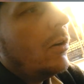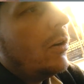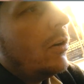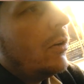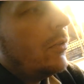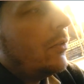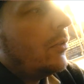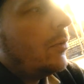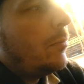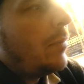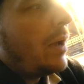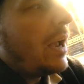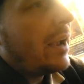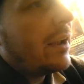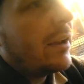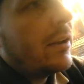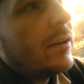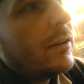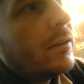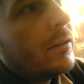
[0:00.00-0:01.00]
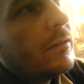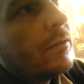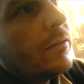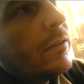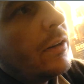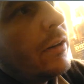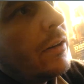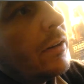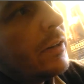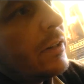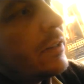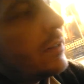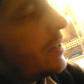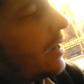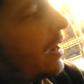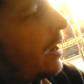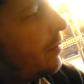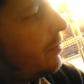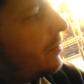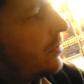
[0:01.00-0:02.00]
On the back there is
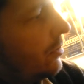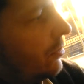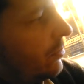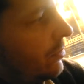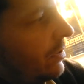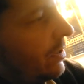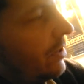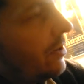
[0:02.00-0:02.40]
absolutely